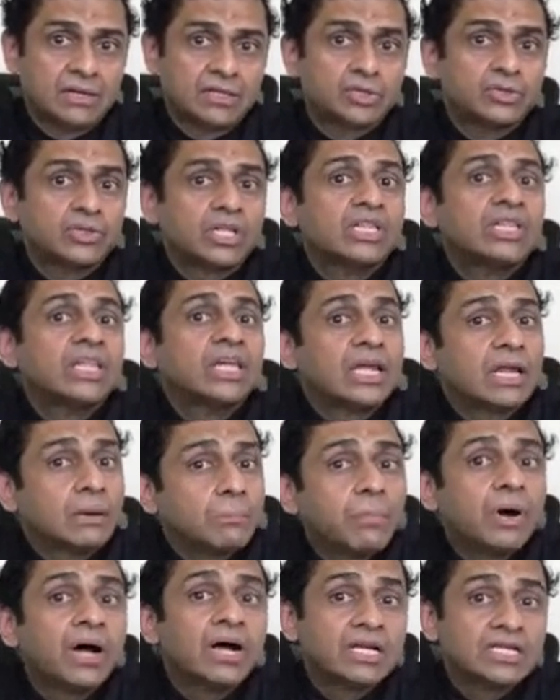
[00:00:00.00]
so that they
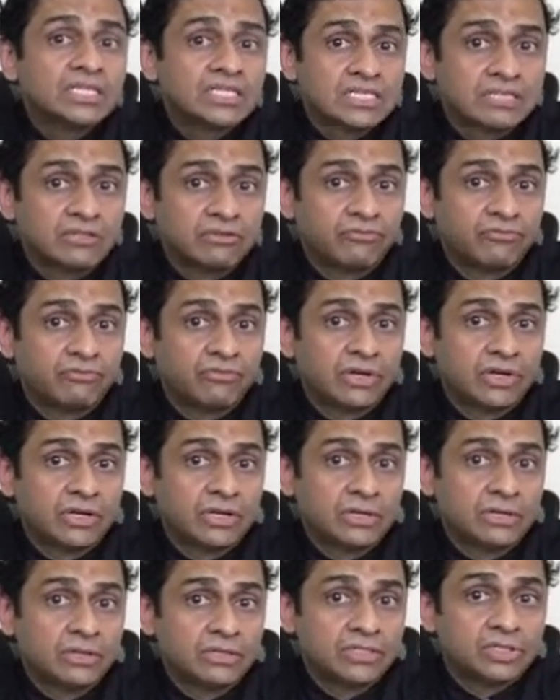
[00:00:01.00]
can pass
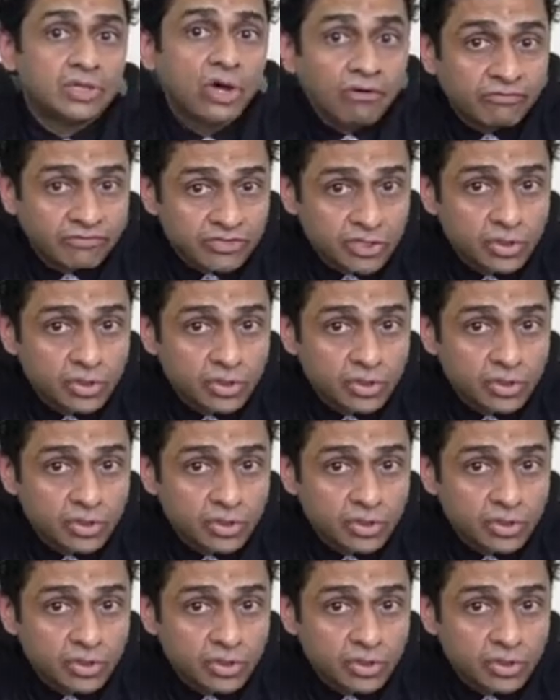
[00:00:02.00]
soft